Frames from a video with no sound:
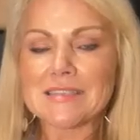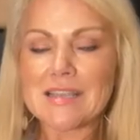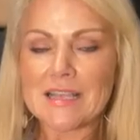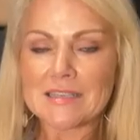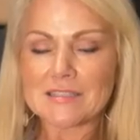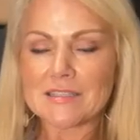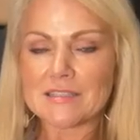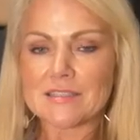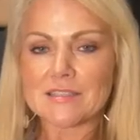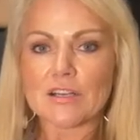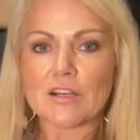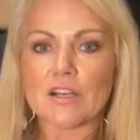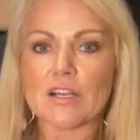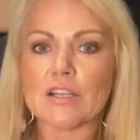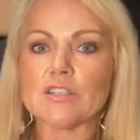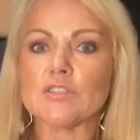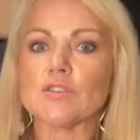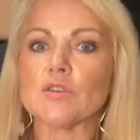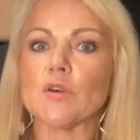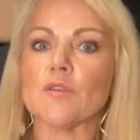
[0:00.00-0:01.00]

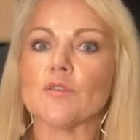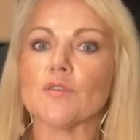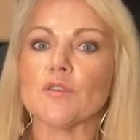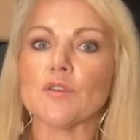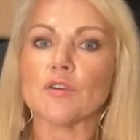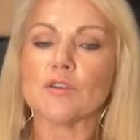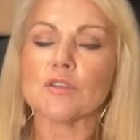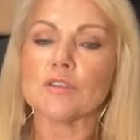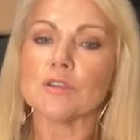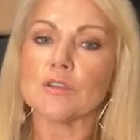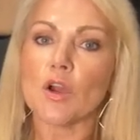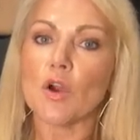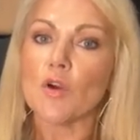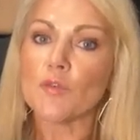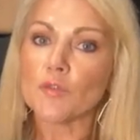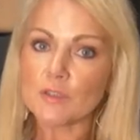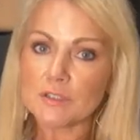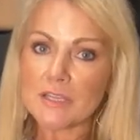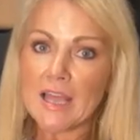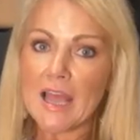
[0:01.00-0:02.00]
necessary. So if you're
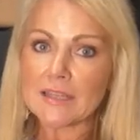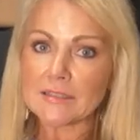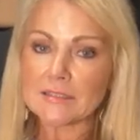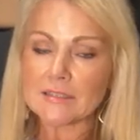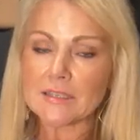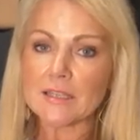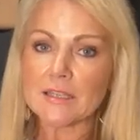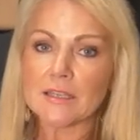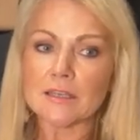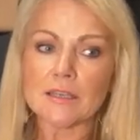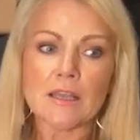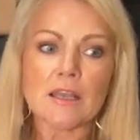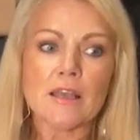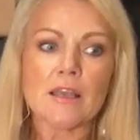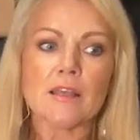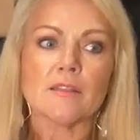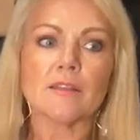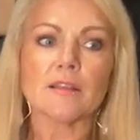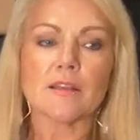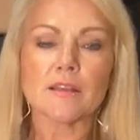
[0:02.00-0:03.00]
overtasking,
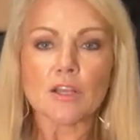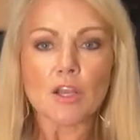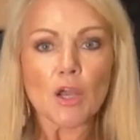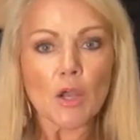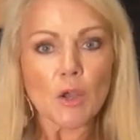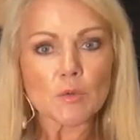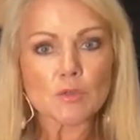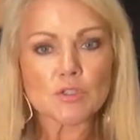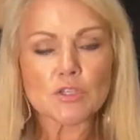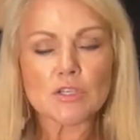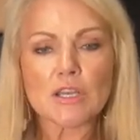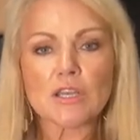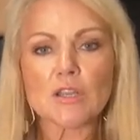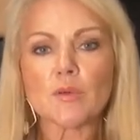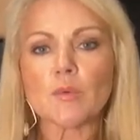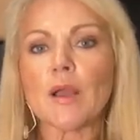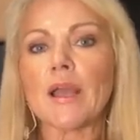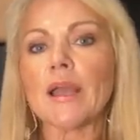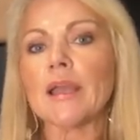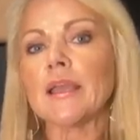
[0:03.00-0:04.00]
the coach in any
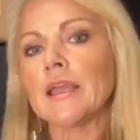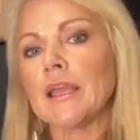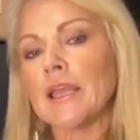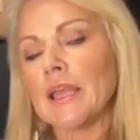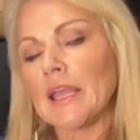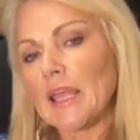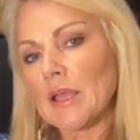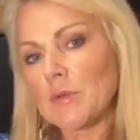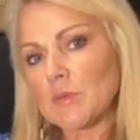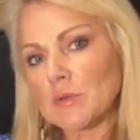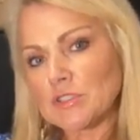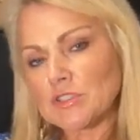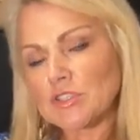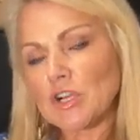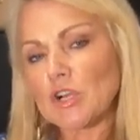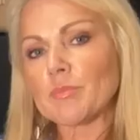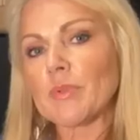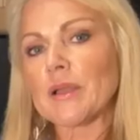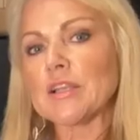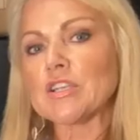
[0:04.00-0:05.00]
way, it will
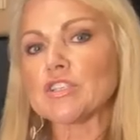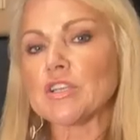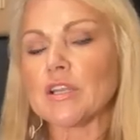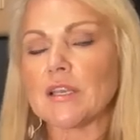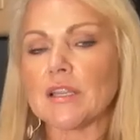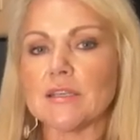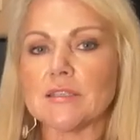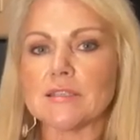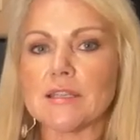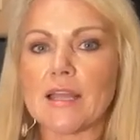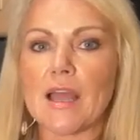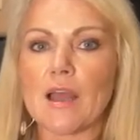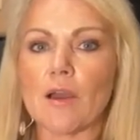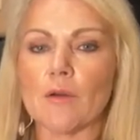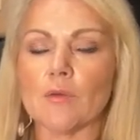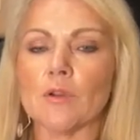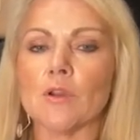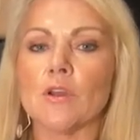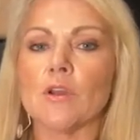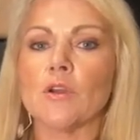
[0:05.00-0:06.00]
start by shutting
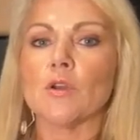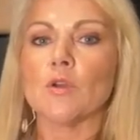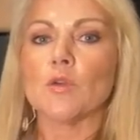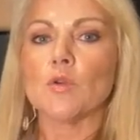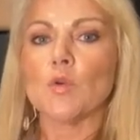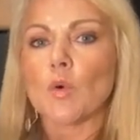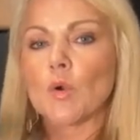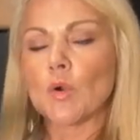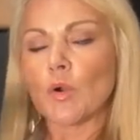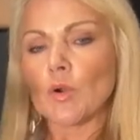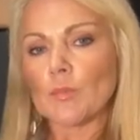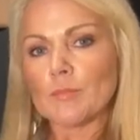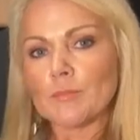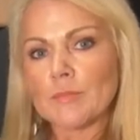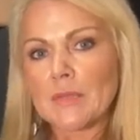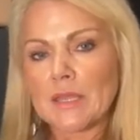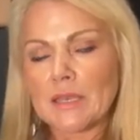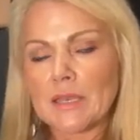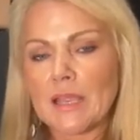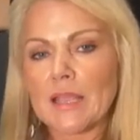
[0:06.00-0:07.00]
down your
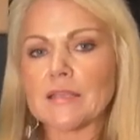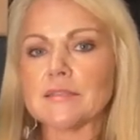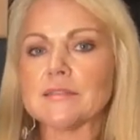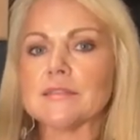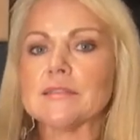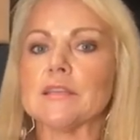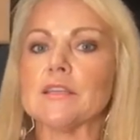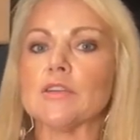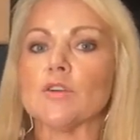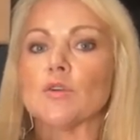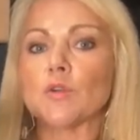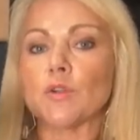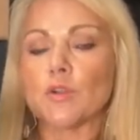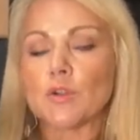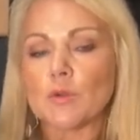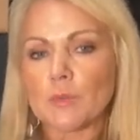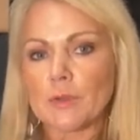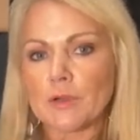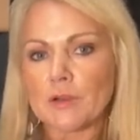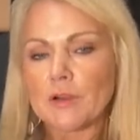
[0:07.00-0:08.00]
mid AC or
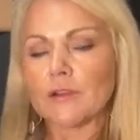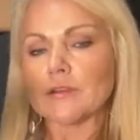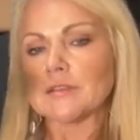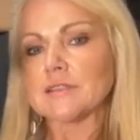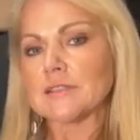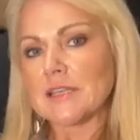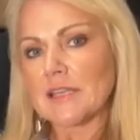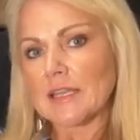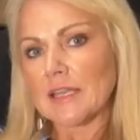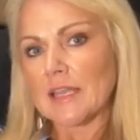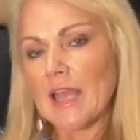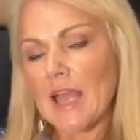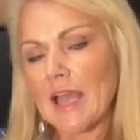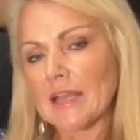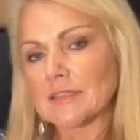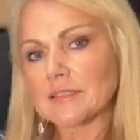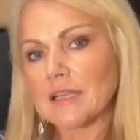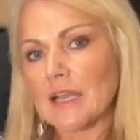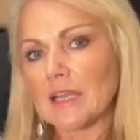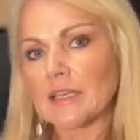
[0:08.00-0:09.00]
your rear AC. It
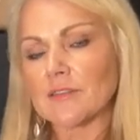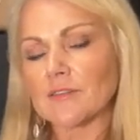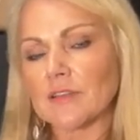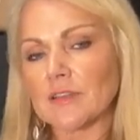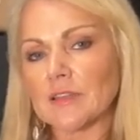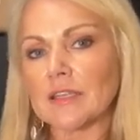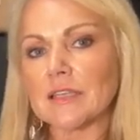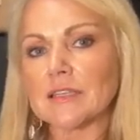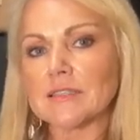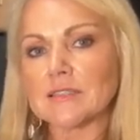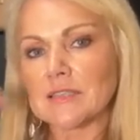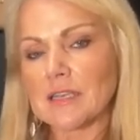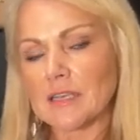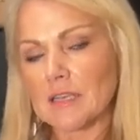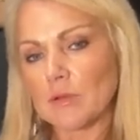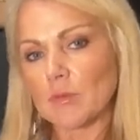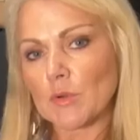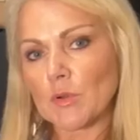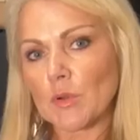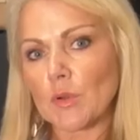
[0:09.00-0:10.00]
has kind of a list and
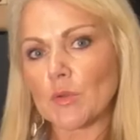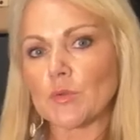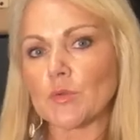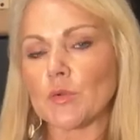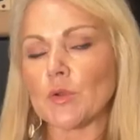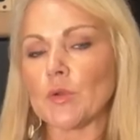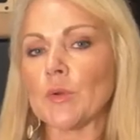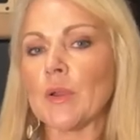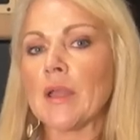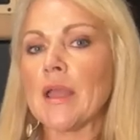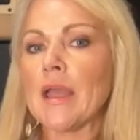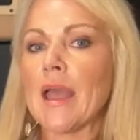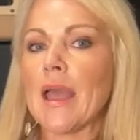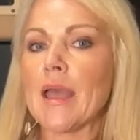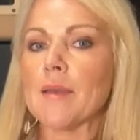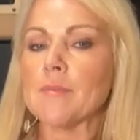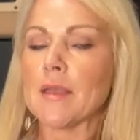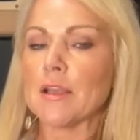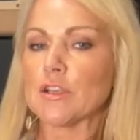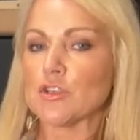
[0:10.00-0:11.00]
it will go through
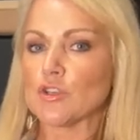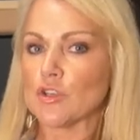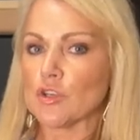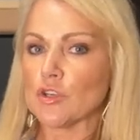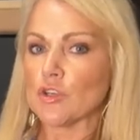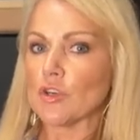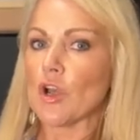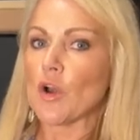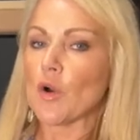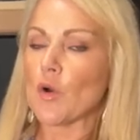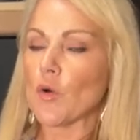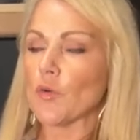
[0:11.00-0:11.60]
and make sure you're not